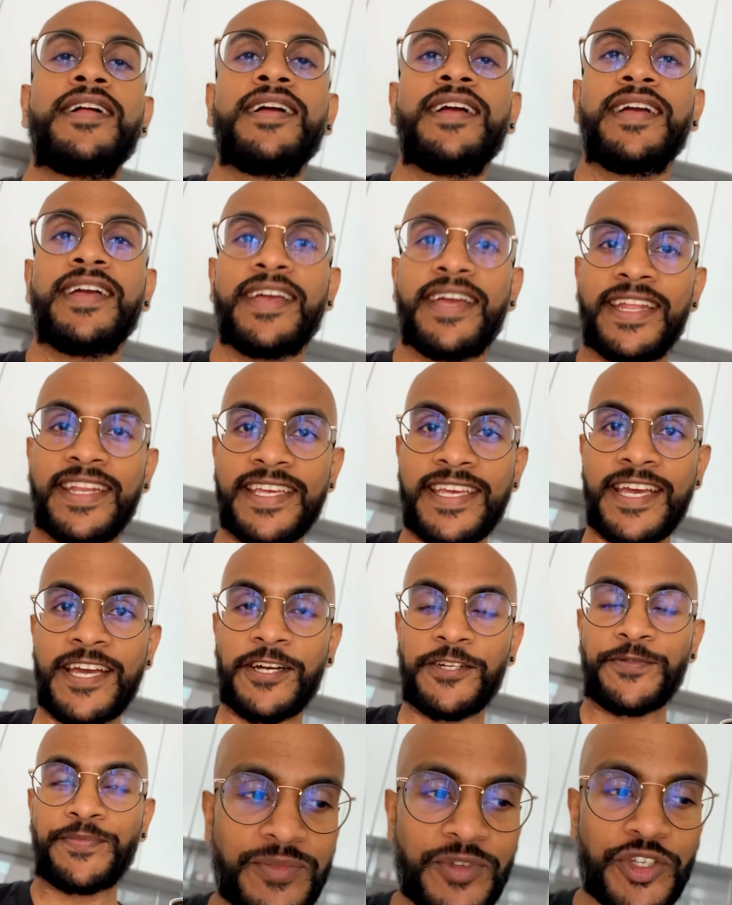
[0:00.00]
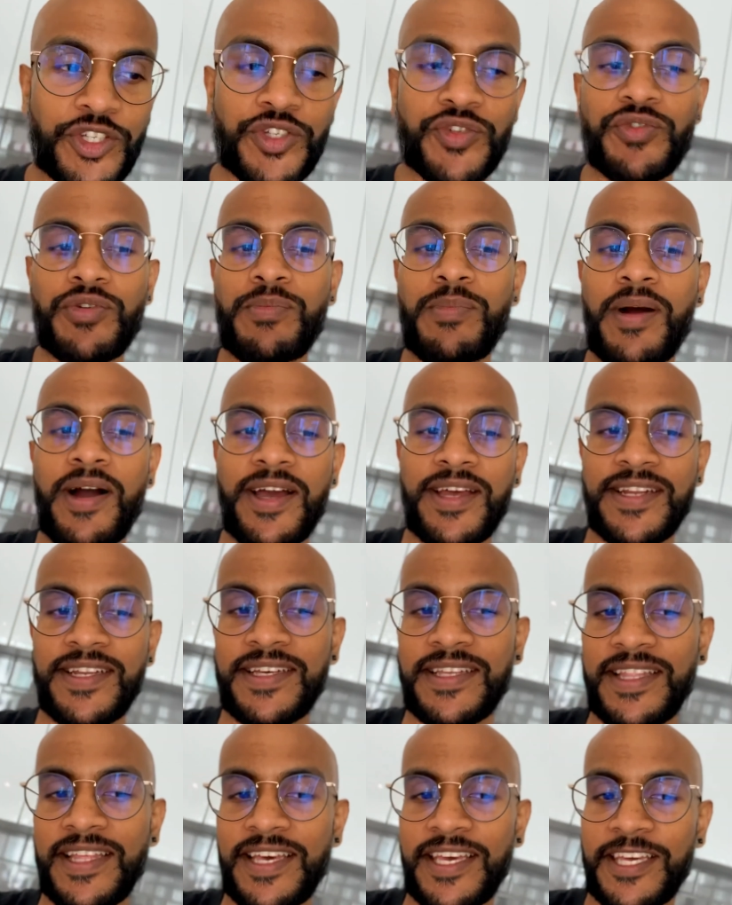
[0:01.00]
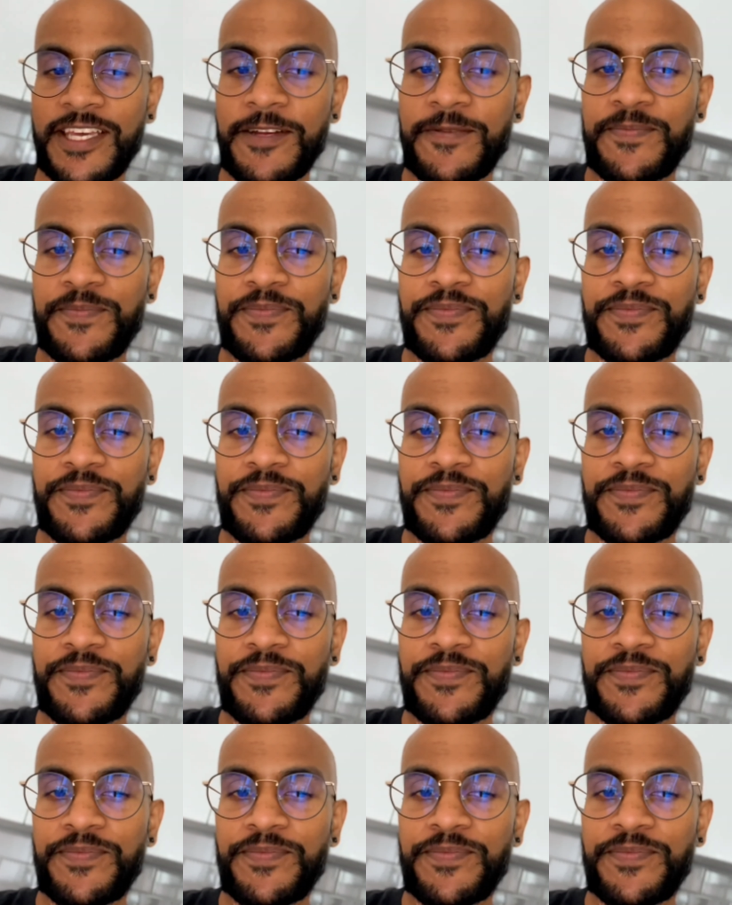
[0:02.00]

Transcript: Anyhow, just a reminder, like,